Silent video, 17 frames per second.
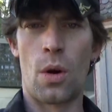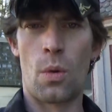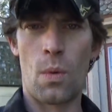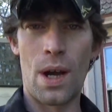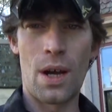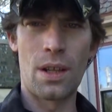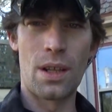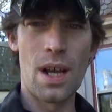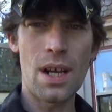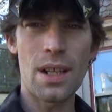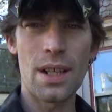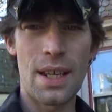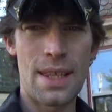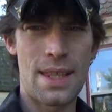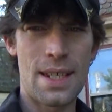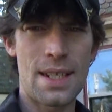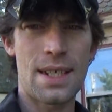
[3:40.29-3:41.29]
Well,
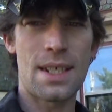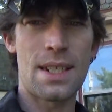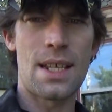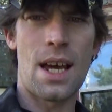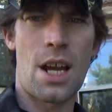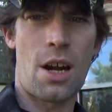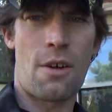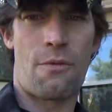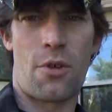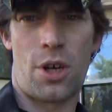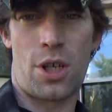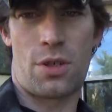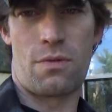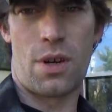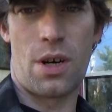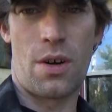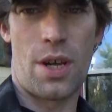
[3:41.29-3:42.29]
luckily, this is not our
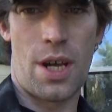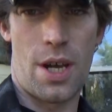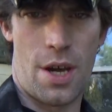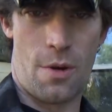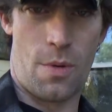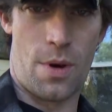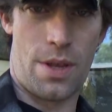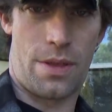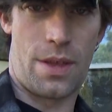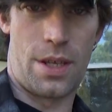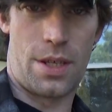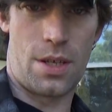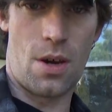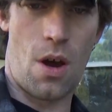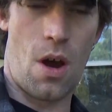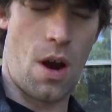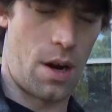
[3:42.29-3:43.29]
first rodeo with these
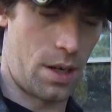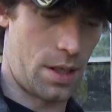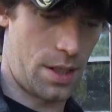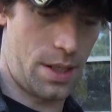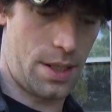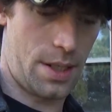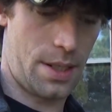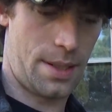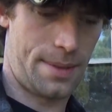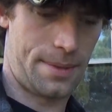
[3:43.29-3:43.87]
cars.